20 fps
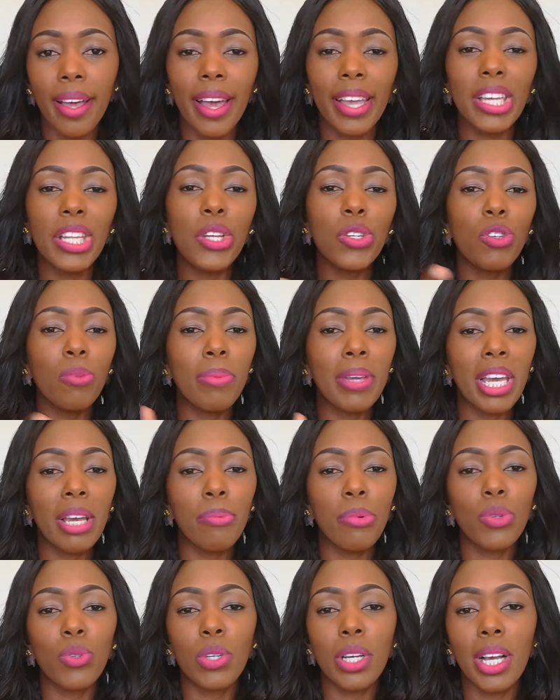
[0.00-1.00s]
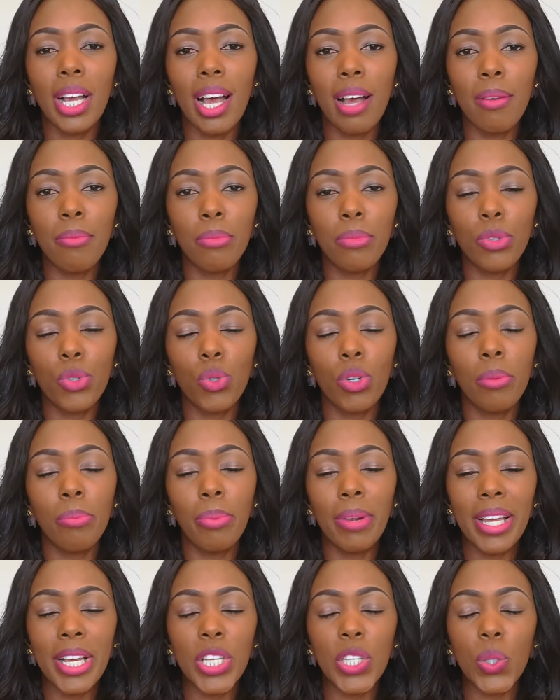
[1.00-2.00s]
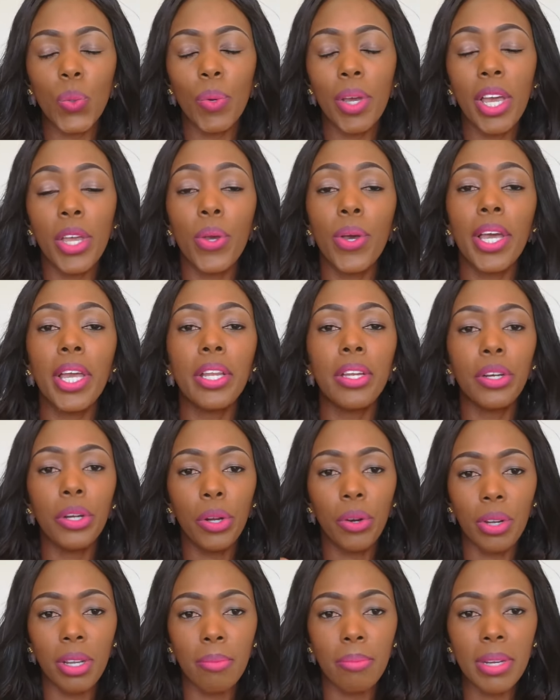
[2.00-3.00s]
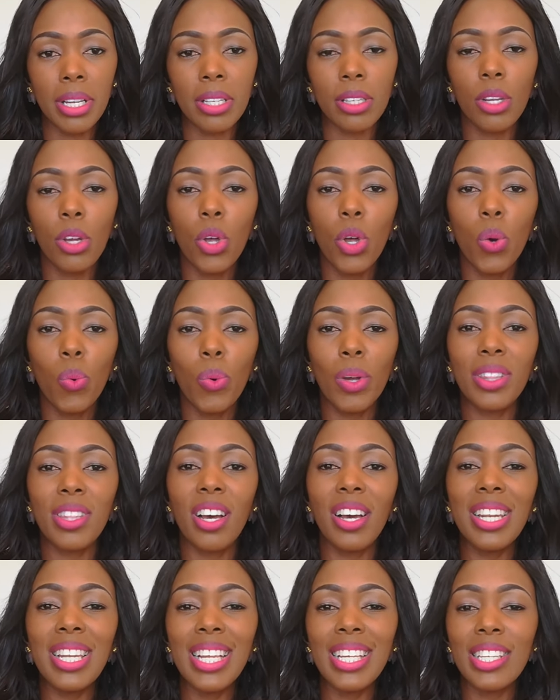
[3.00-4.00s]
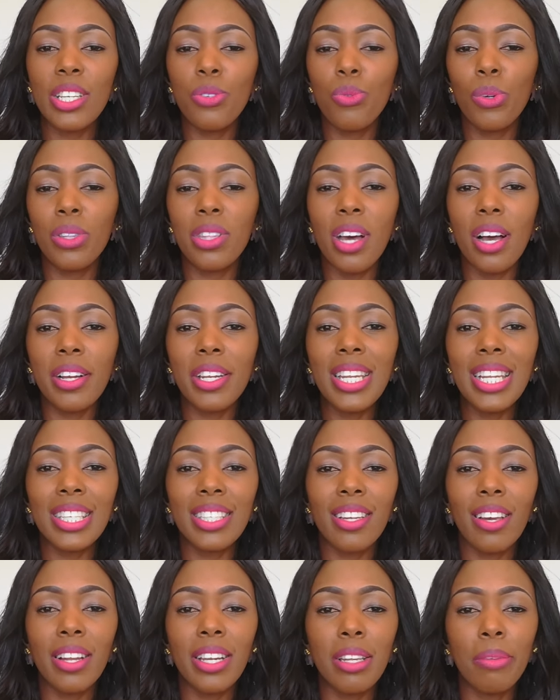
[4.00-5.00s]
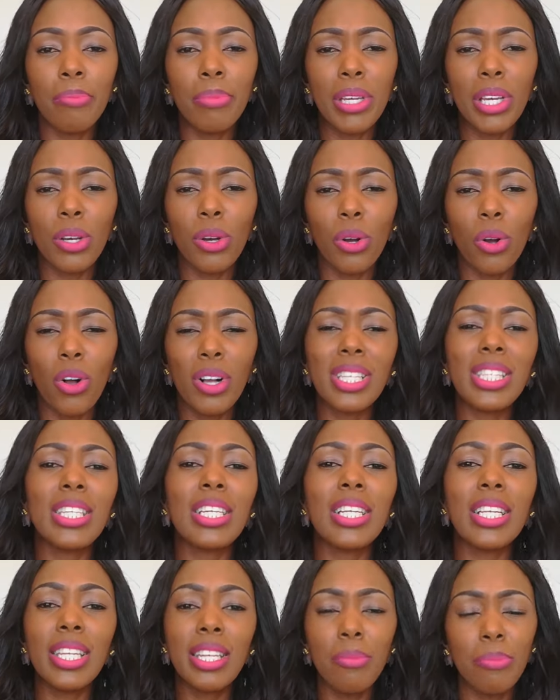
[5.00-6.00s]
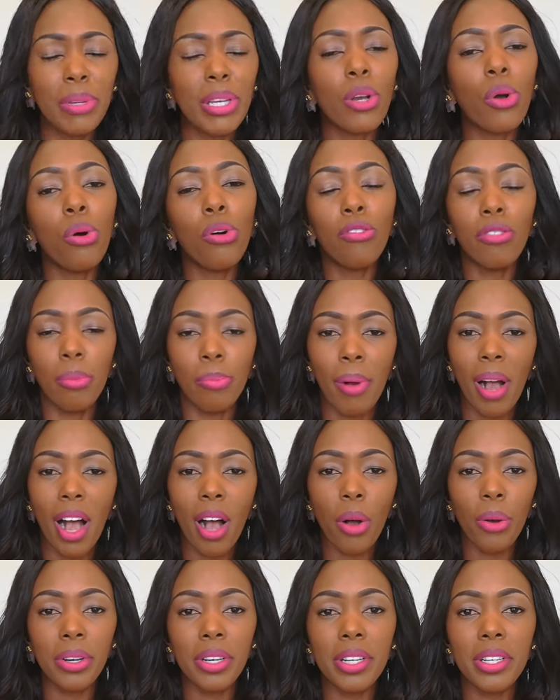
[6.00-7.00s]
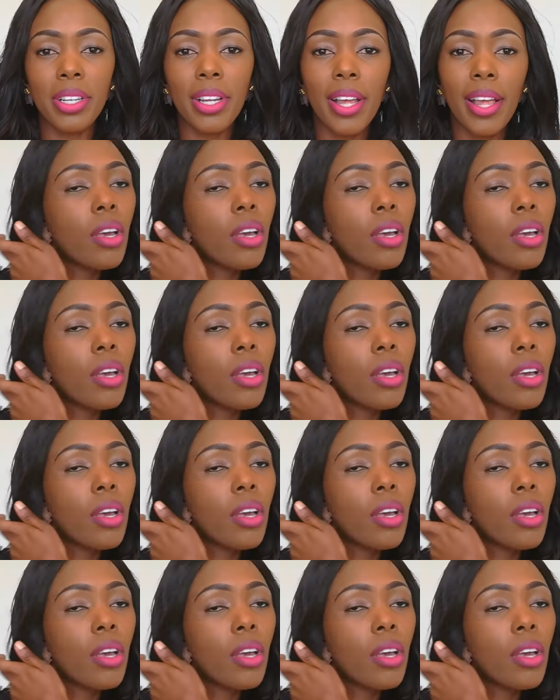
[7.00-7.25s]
You need to be able to come to a place where you're in agreement without necessarily being constantly being overpowered.